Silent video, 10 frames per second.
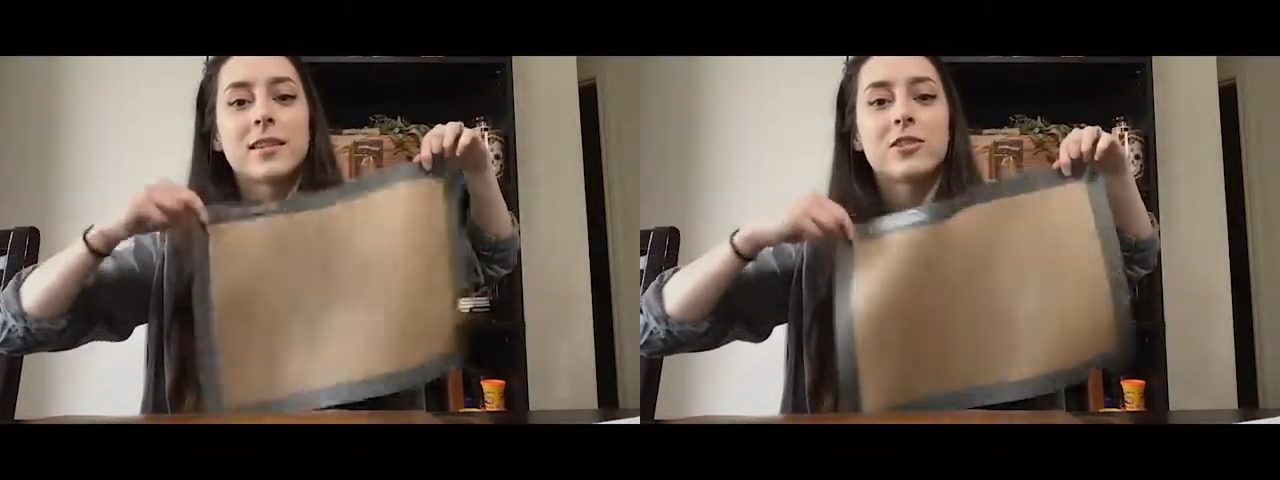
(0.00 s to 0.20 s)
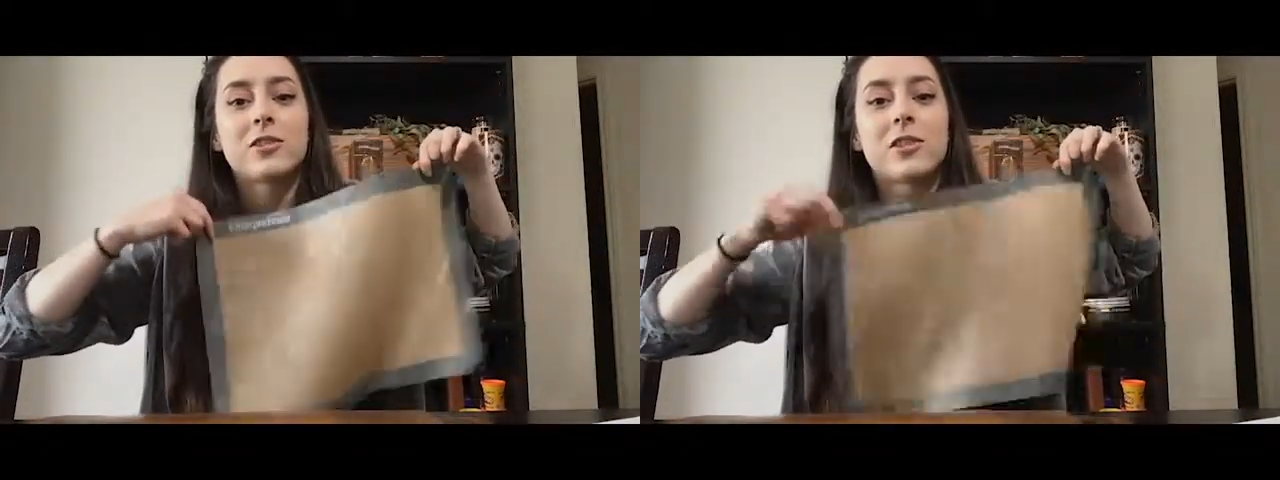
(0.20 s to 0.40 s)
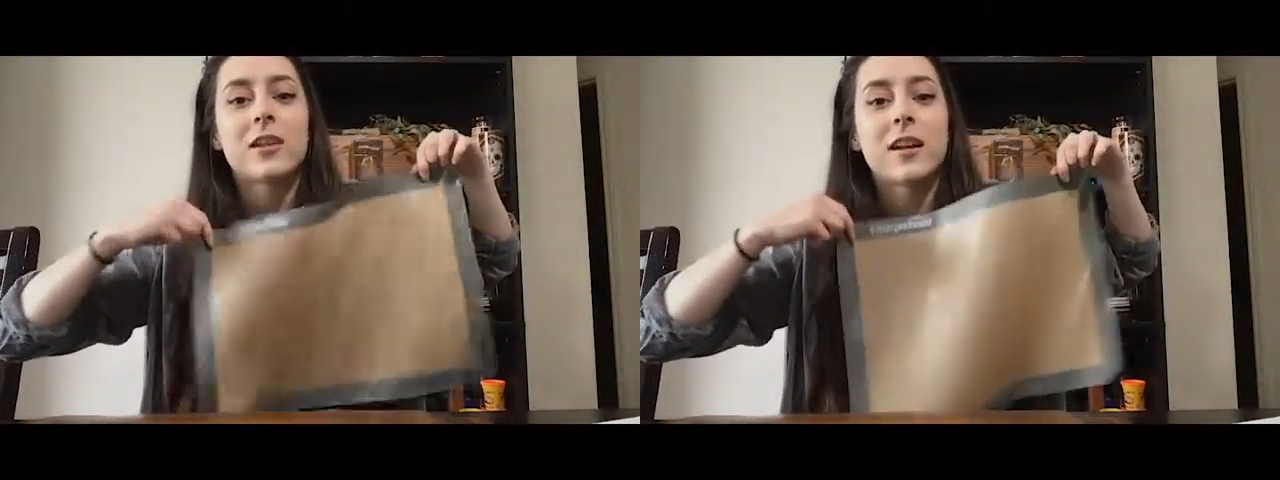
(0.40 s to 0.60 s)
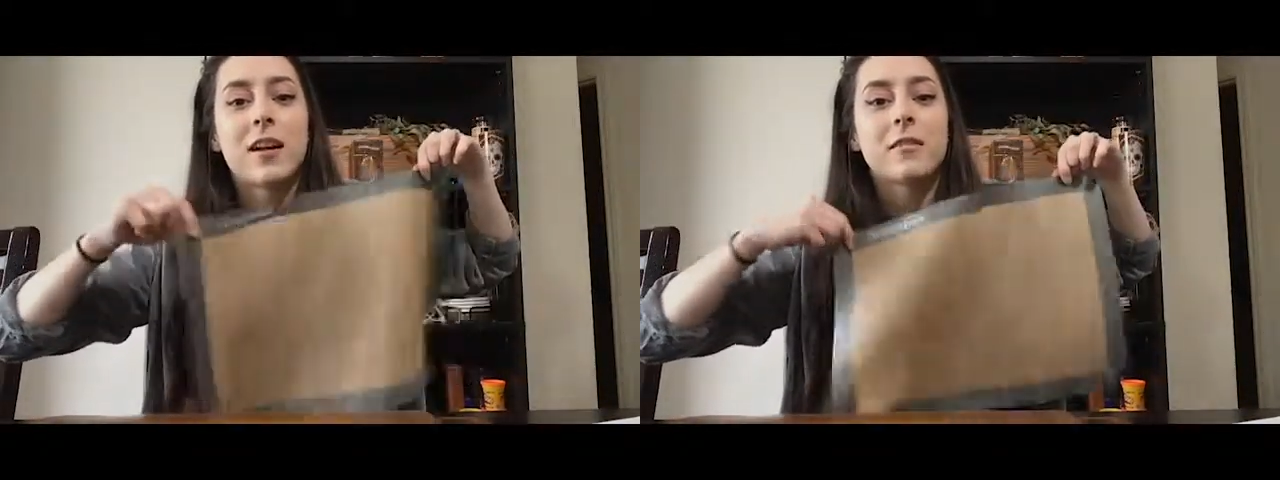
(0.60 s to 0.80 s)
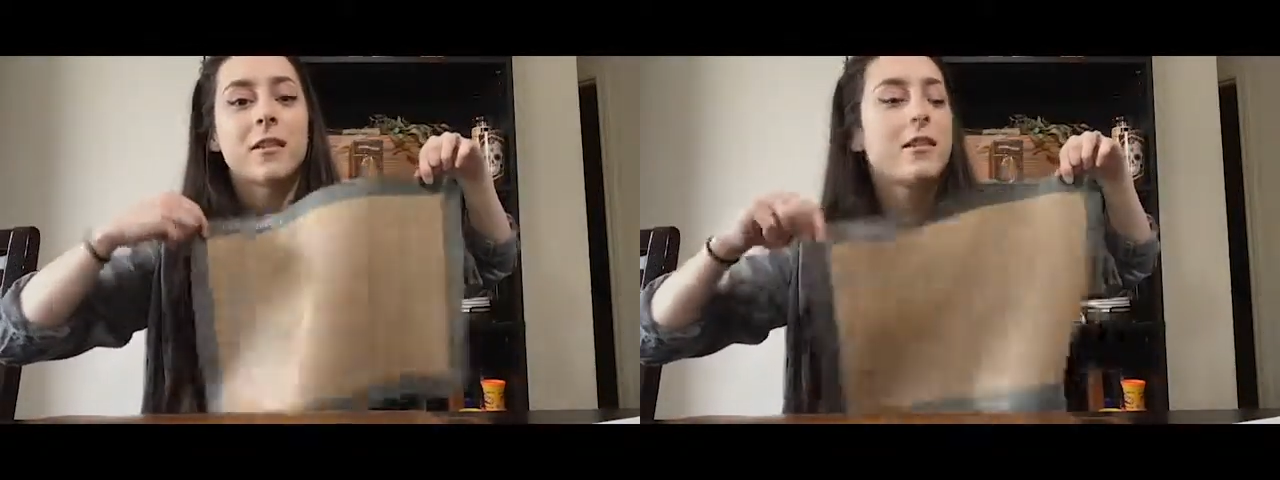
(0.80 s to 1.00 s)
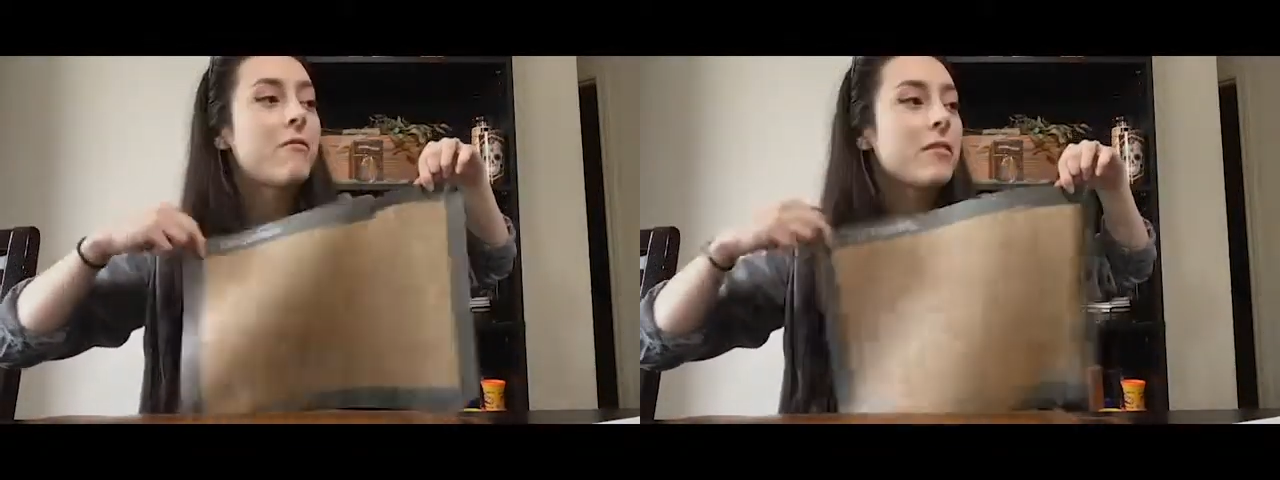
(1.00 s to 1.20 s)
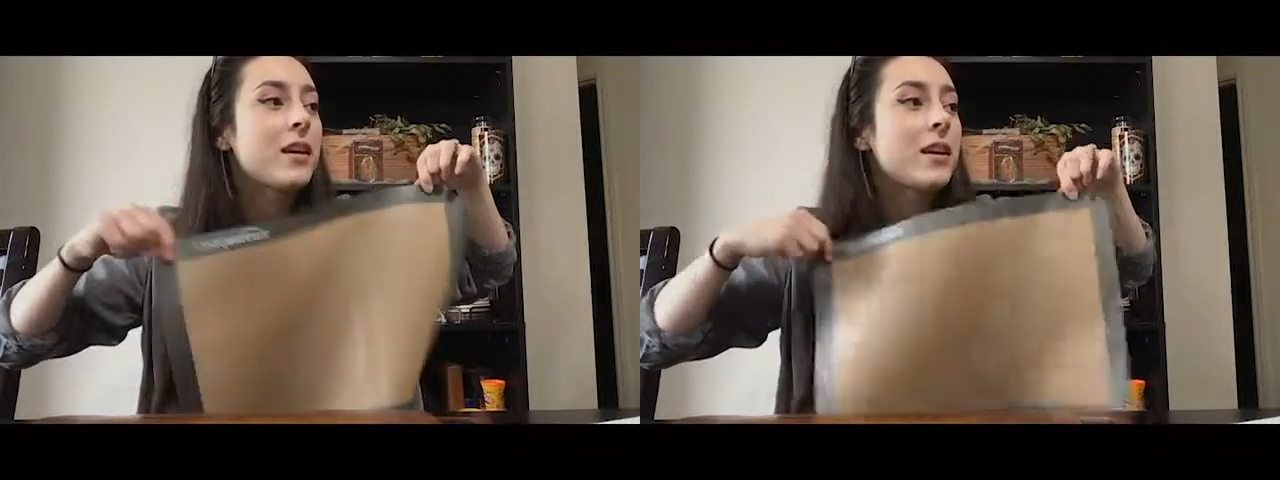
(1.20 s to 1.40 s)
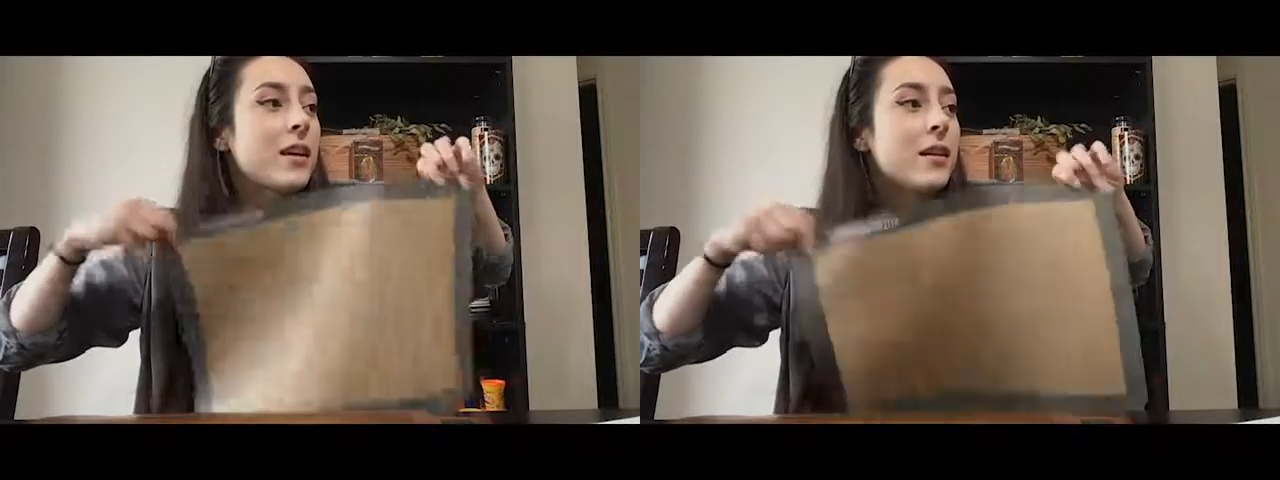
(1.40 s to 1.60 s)
I just took it out of
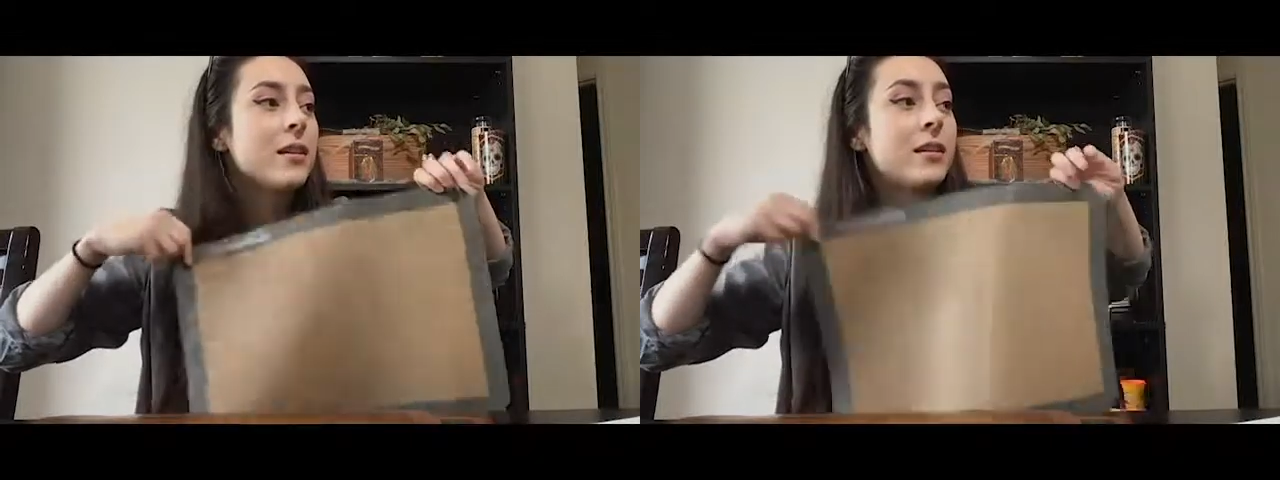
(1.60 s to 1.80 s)
the